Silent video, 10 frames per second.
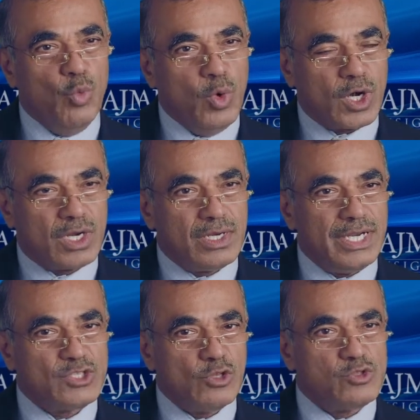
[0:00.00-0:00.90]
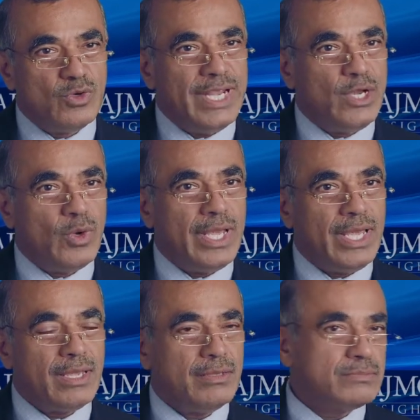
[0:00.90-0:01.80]
work, it's also
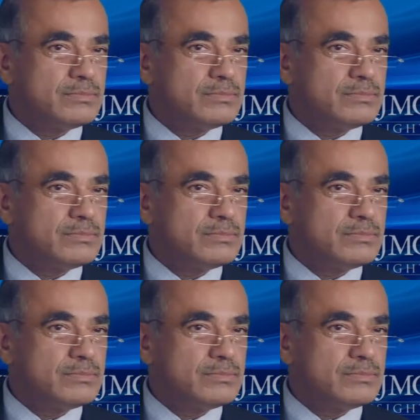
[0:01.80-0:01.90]
day-to-day